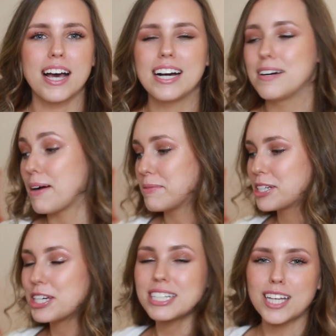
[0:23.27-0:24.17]
Um, I'm
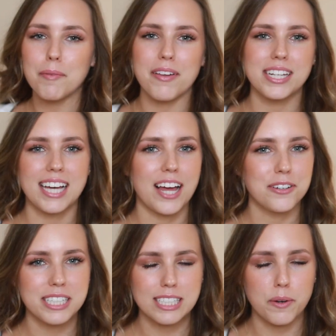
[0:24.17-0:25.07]
sure you can tell by the
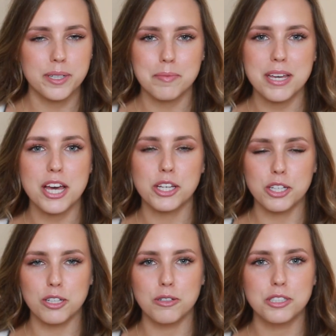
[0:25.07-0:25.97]
title, it's going to be a
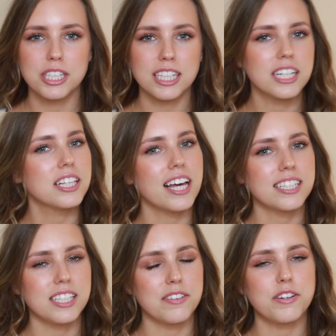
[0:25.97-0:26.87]
huge
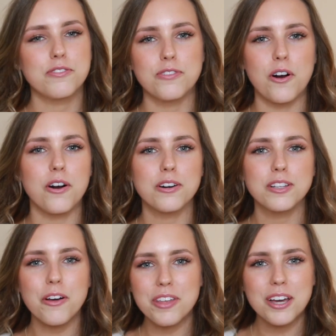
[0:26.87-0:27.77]
collective fall
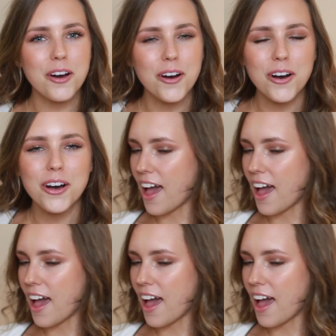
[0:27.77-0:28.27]
clothing haul.